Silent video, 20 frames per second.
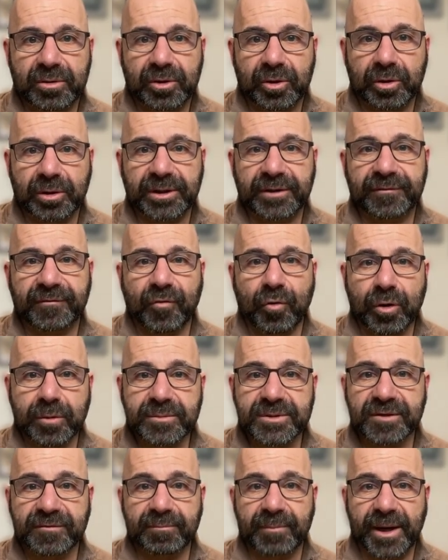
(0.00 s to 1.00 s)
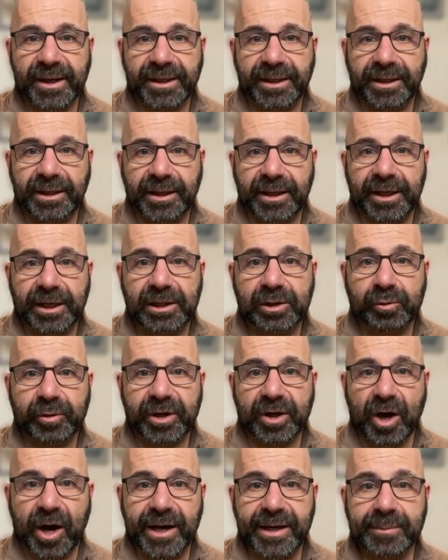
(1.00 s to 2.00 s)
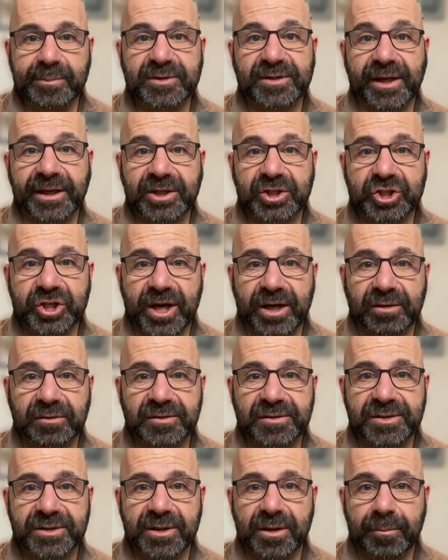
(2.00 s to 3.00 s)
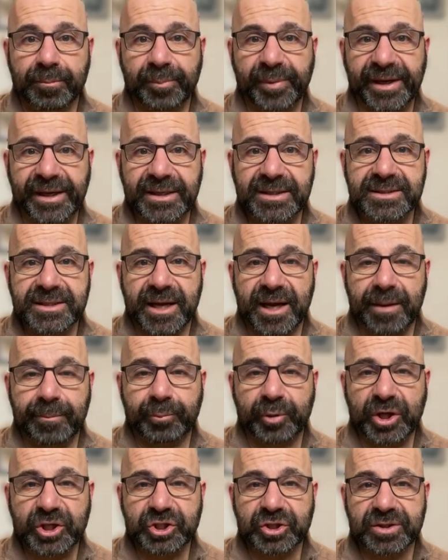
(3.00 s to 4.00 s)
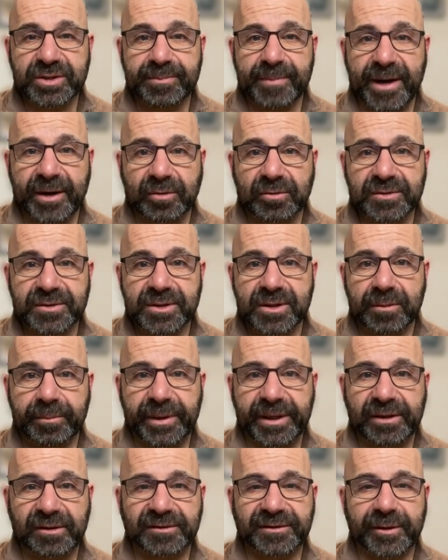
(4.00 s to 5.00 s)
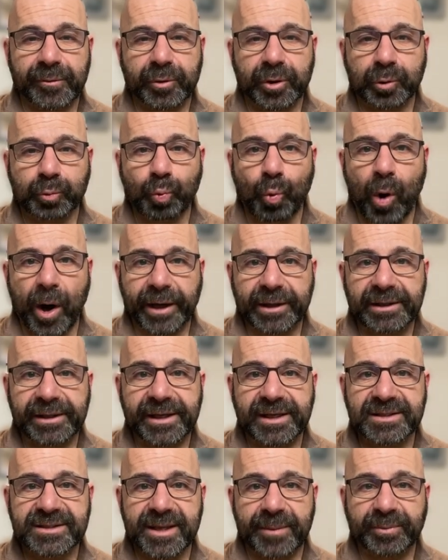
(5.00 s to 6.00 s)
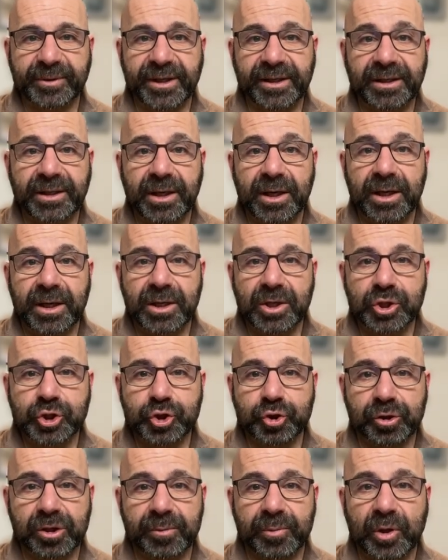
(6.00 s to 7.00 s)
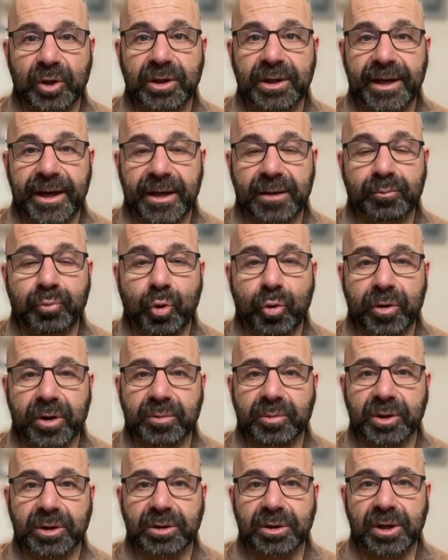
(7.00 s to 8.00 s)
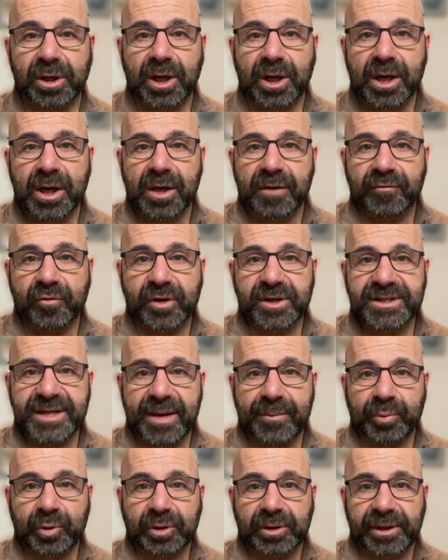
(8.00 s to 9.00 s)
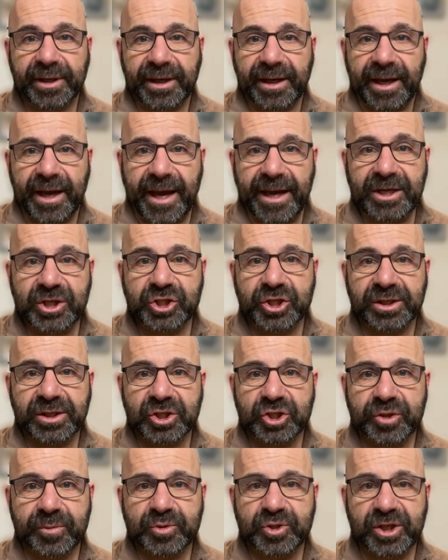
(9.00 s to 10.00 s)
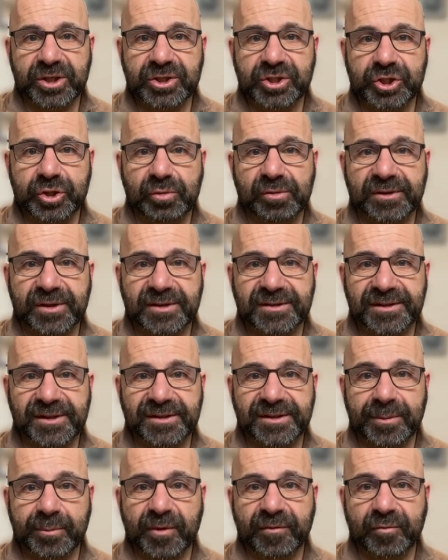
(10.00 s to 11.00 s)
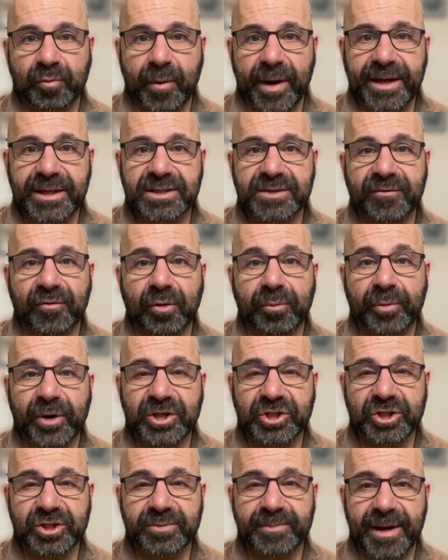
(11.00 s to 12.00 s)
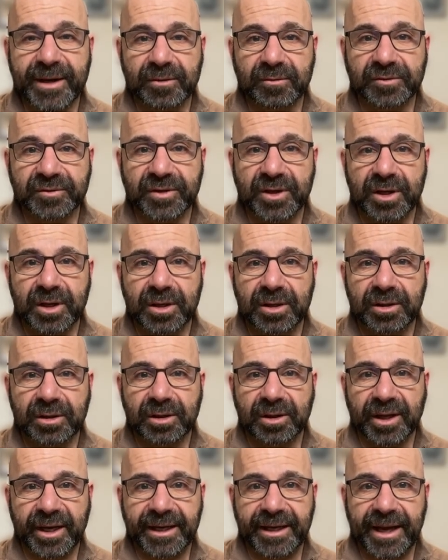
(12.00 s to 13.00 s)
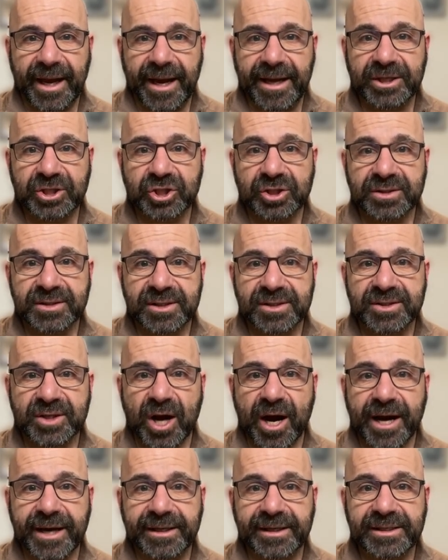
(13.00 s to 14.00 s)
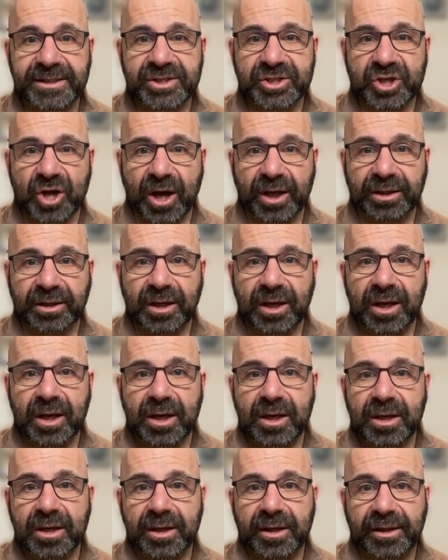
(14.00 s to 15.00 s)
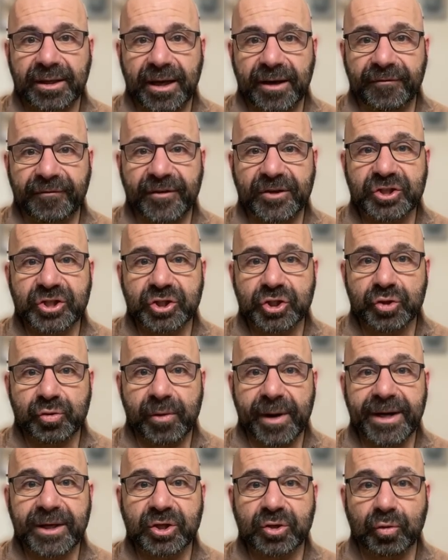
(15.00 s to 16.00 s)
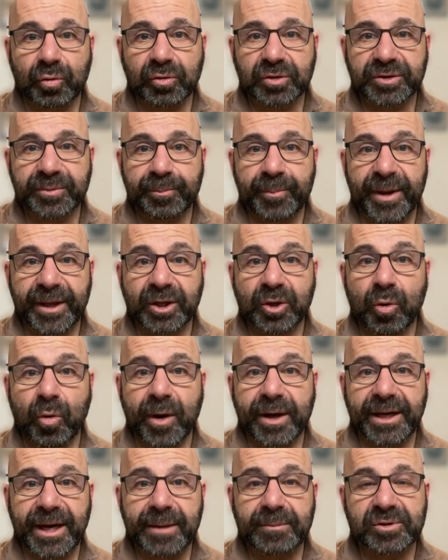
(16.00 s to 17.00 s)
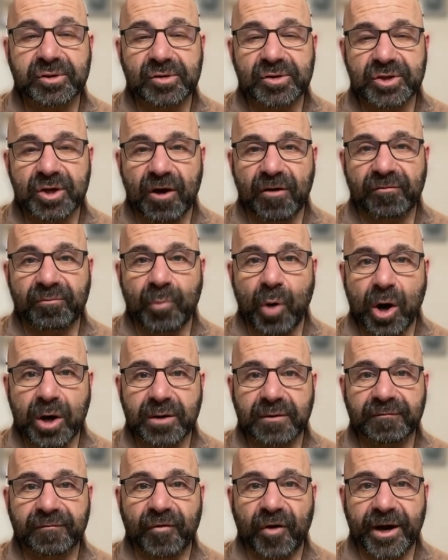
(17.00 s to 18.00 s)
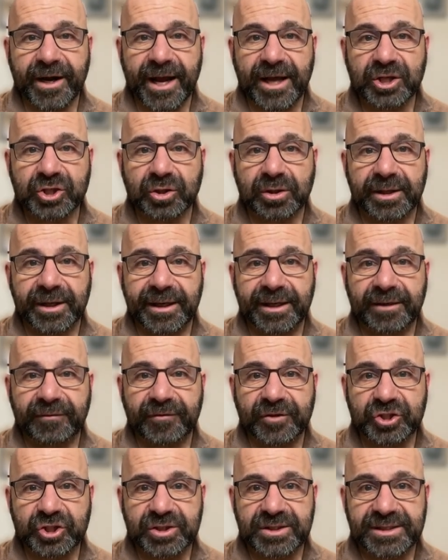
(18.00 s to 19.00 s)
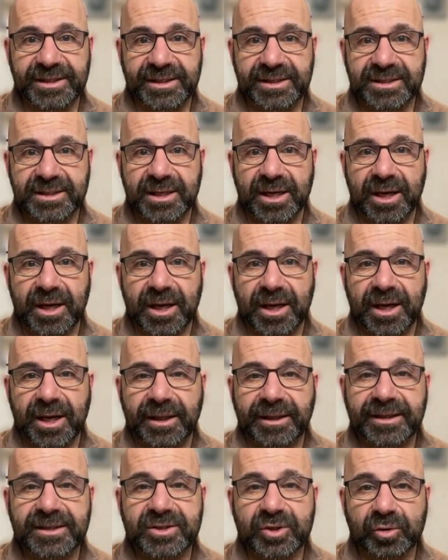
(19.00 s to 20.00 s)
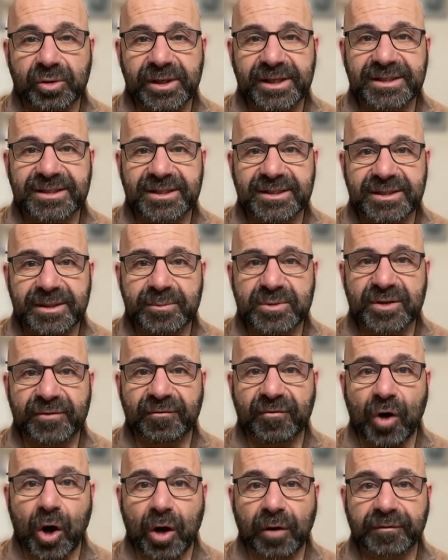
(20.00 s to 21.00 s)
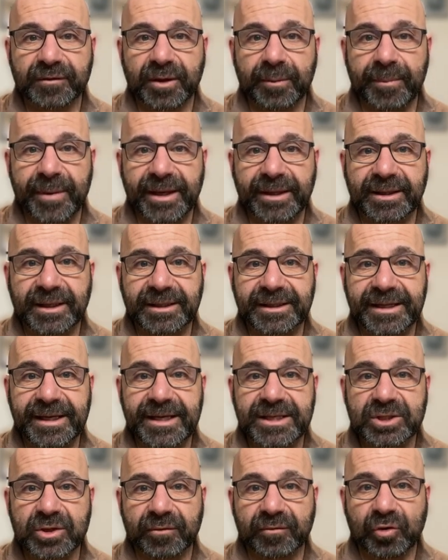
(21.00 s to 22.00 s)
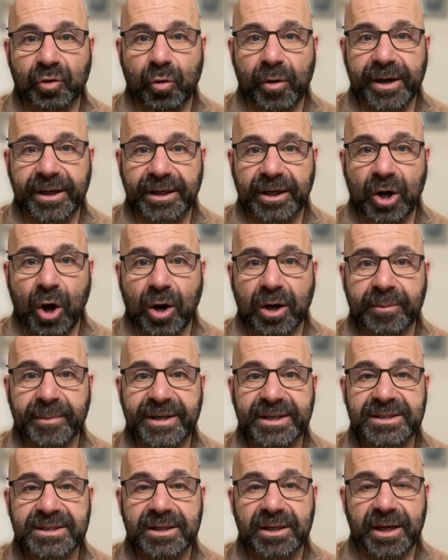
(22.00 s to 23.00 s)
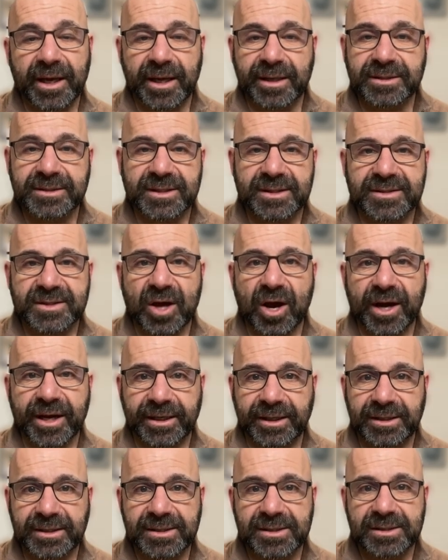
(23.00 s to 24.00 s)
Early forms of money included items like shells, beads, and precious metals because they were widely accepted, durable, and portable. For example, ancient Egyptians used a system of weights for precious metals. Like ancient societies sought efficient trade tools, Bitcoin aims to solve modern financial inefficiencies. These early systems evolved to meet the needs of growing economies and societies.